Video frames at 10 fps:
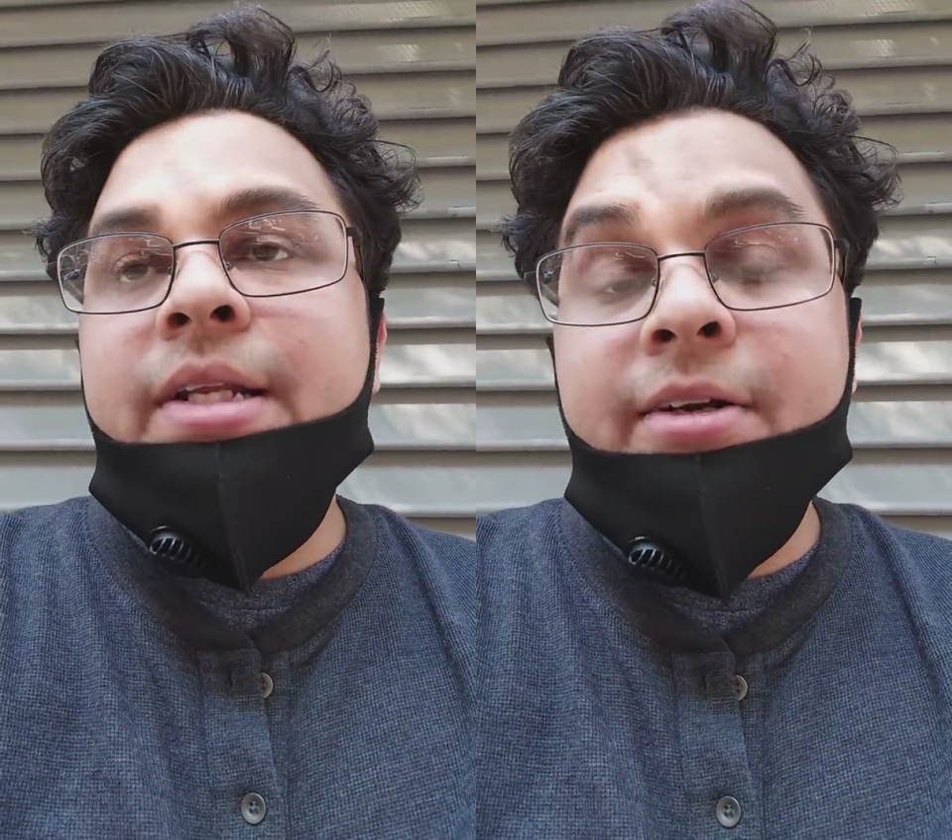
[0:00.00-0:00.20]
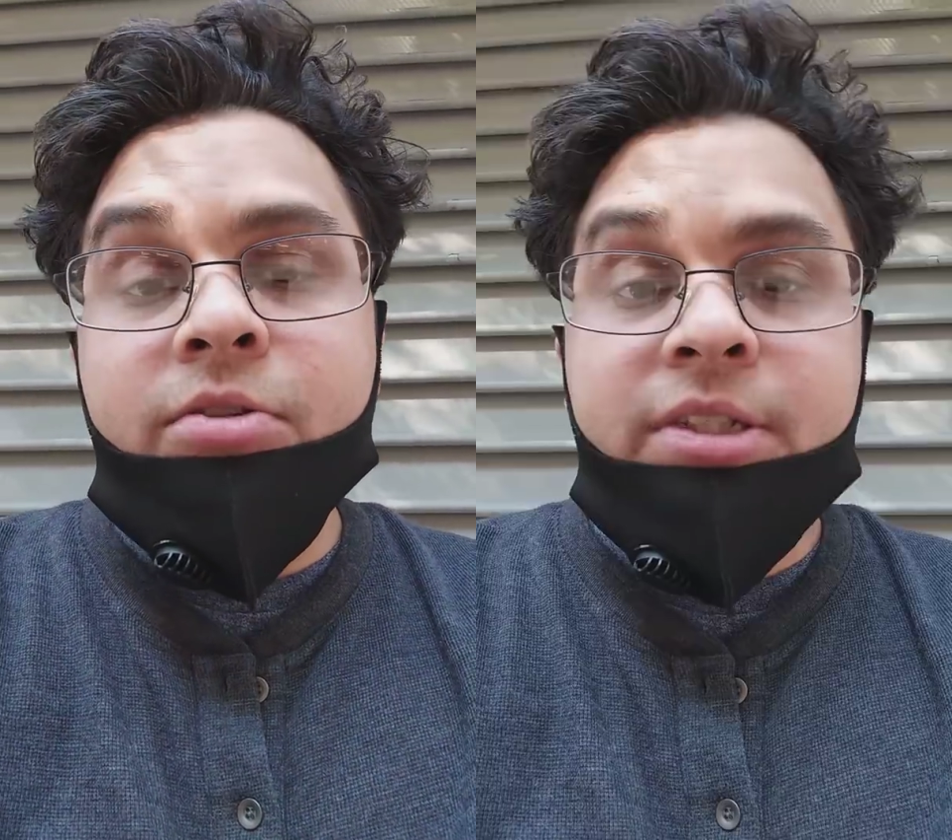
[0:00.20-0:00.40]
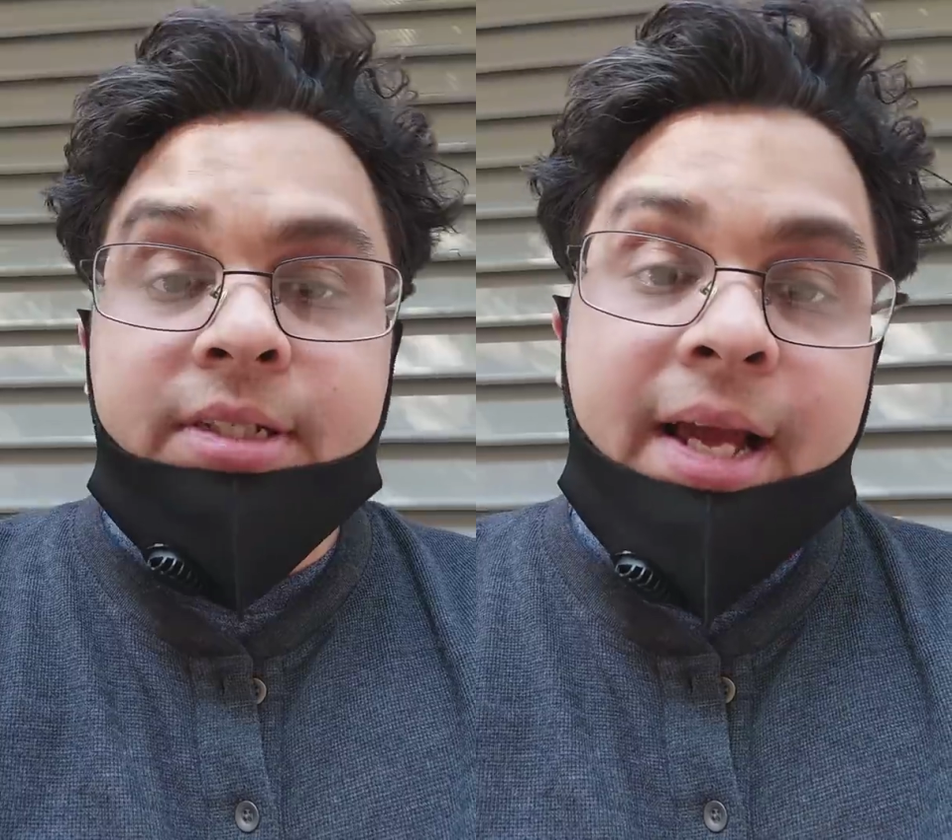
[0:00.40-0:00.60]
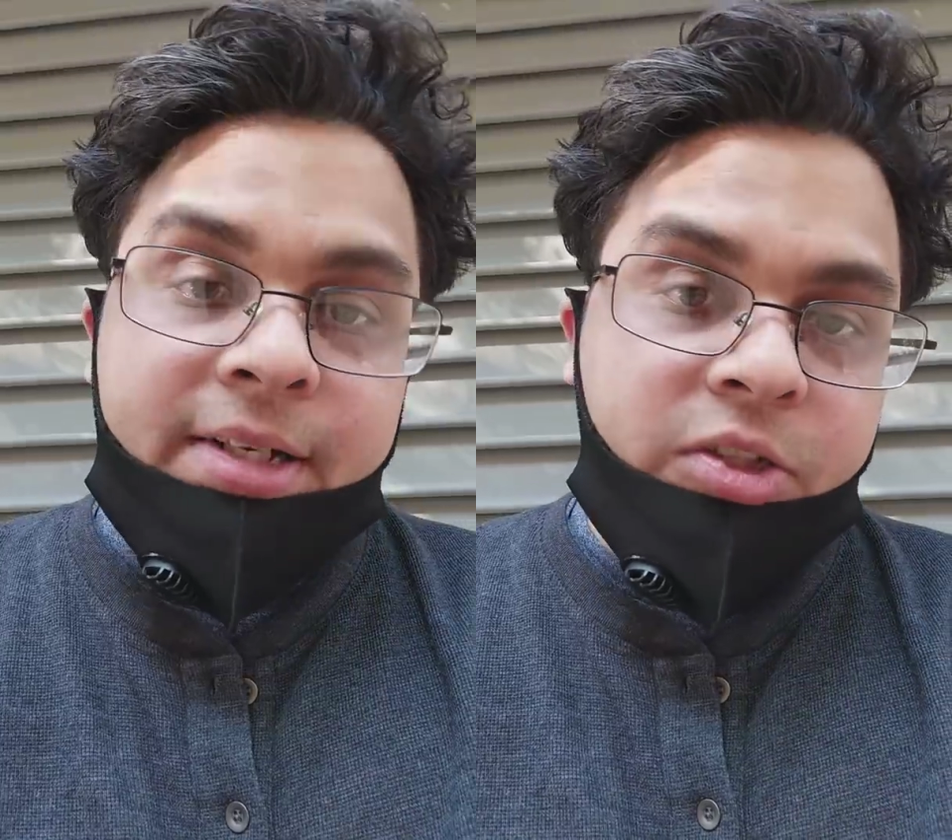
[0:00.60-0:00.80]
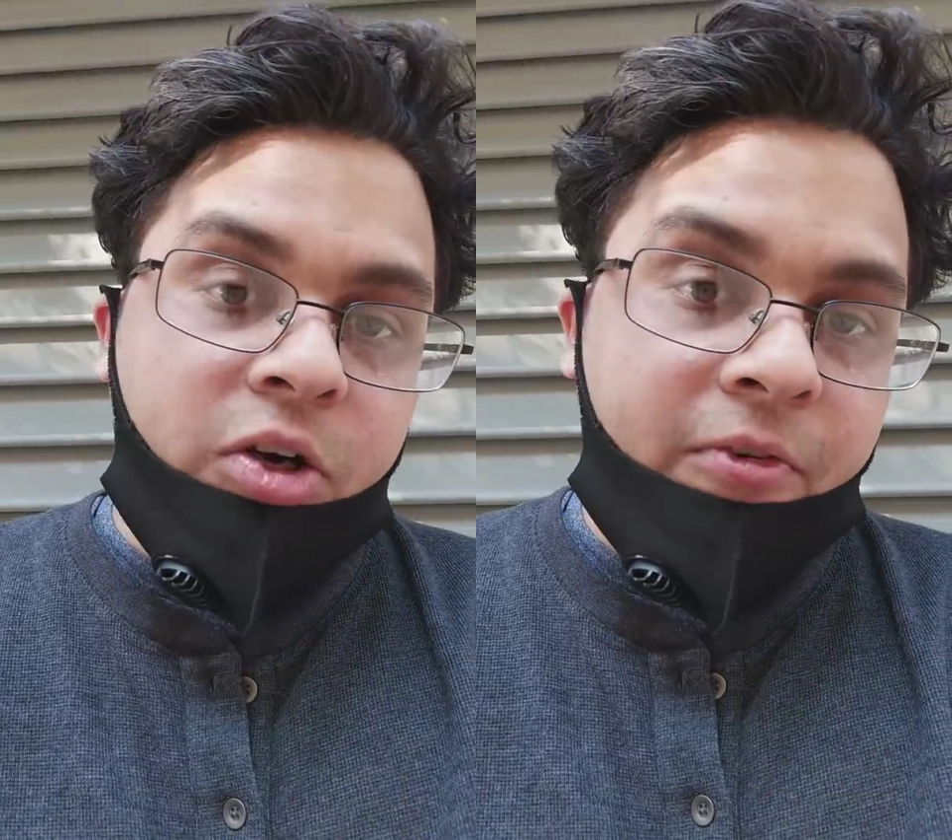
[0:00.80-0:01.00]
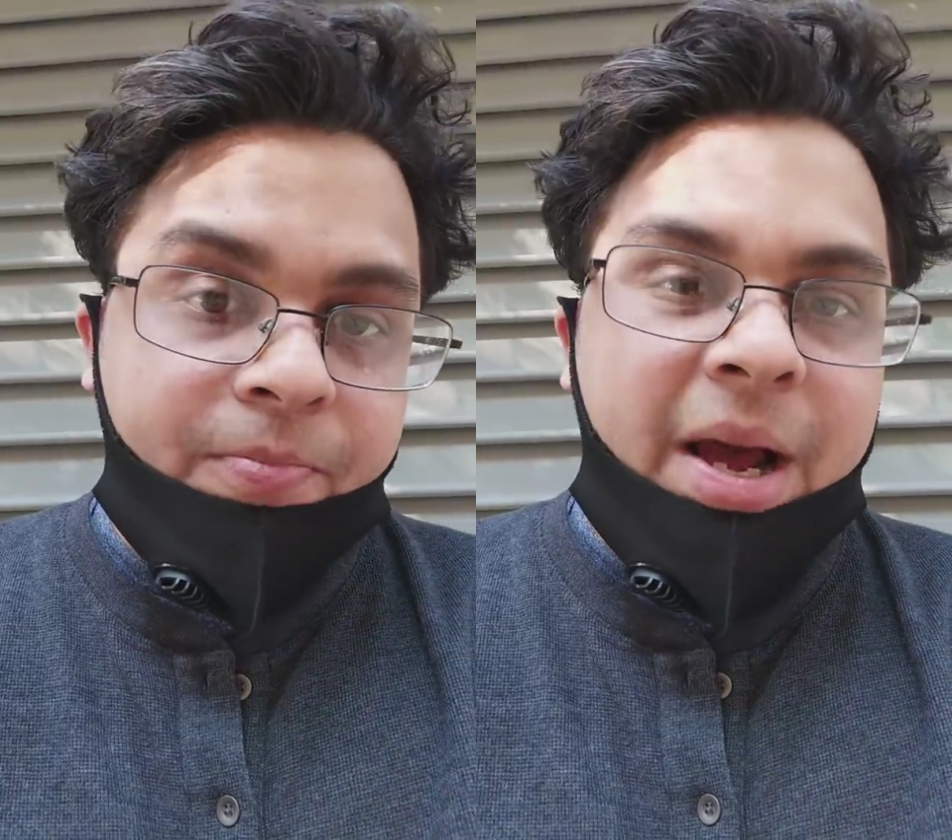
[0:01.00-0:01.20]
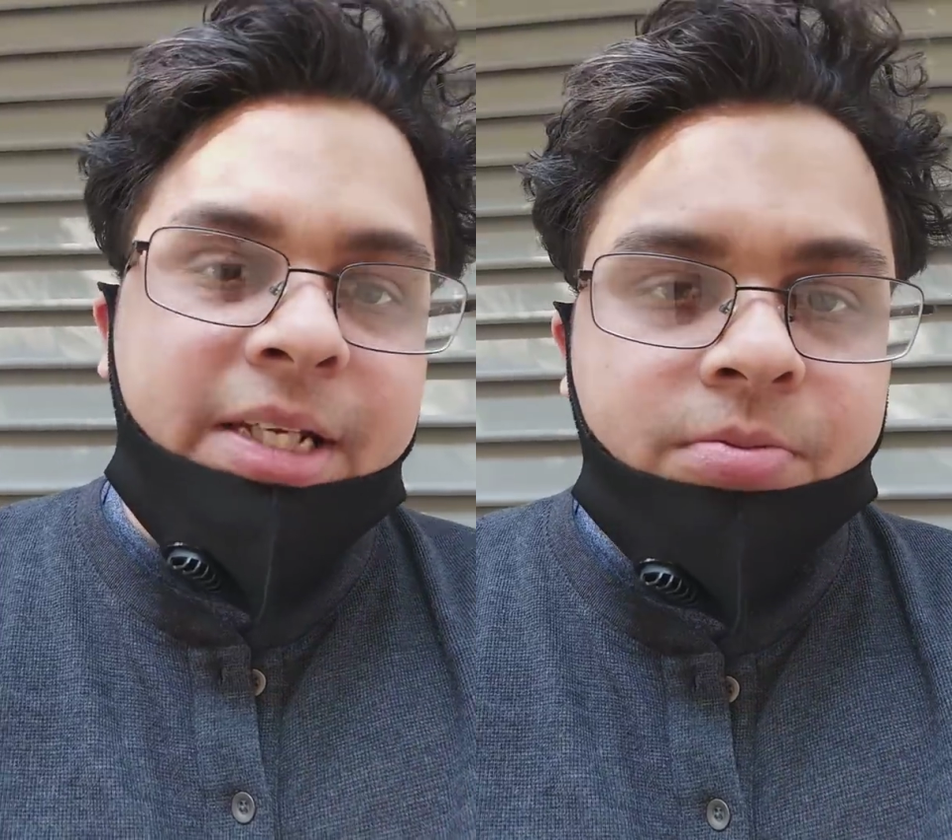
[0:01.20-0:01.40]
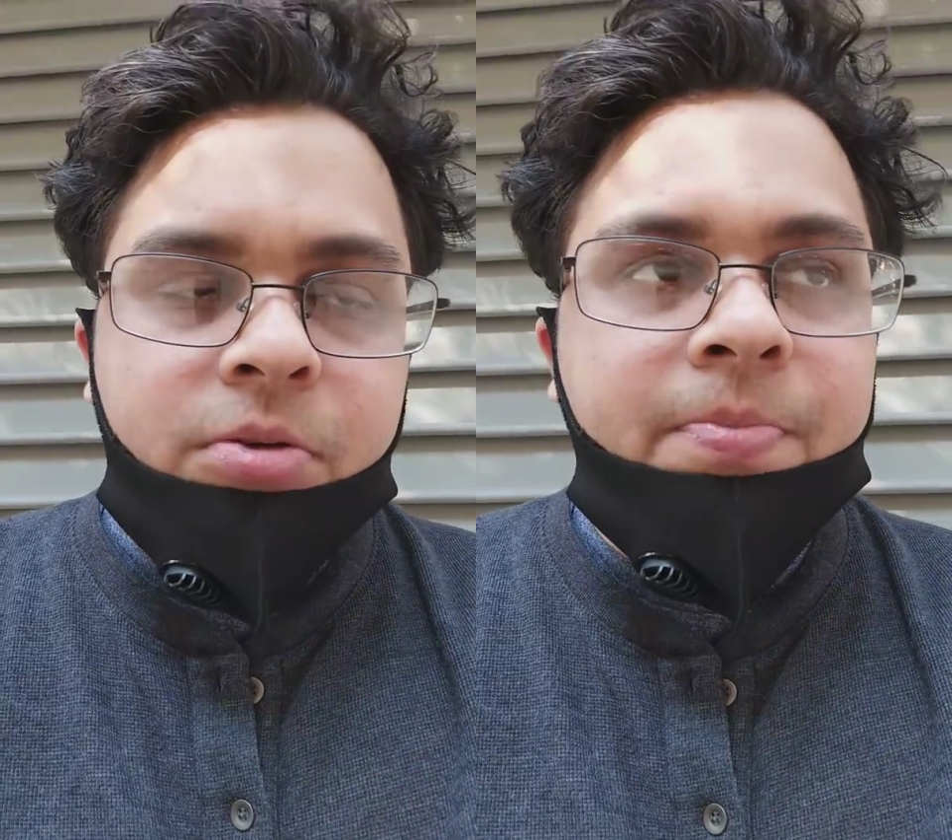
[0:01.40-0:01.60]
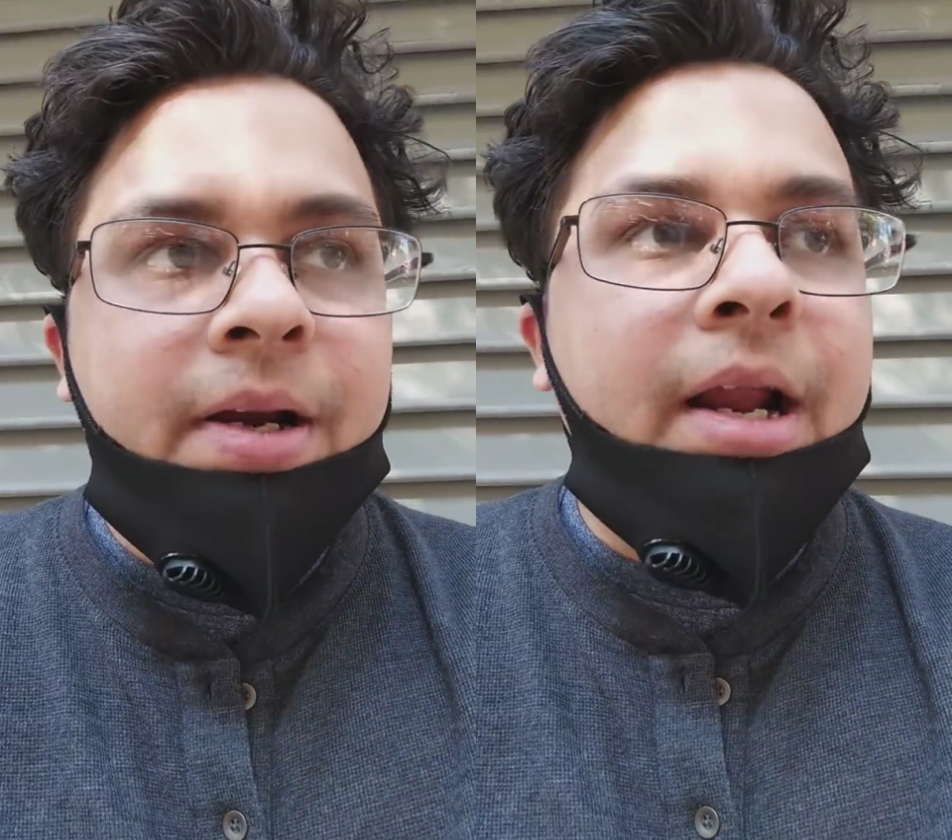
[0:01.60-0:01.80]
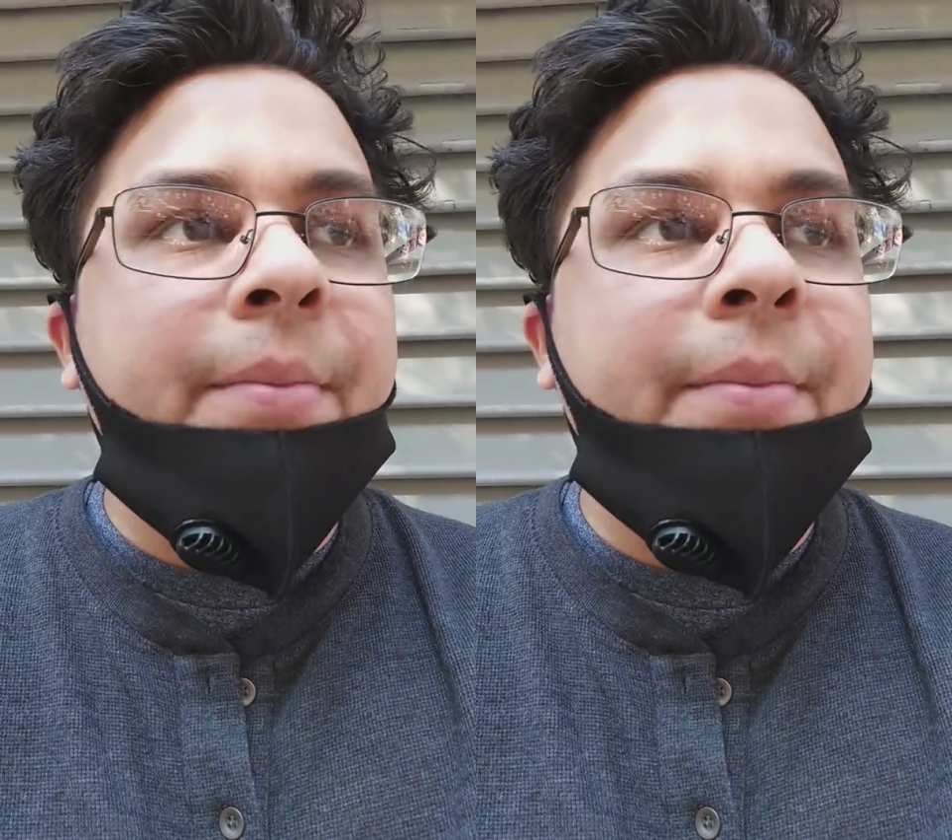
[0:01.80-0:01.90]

tend to see that sort of price movement.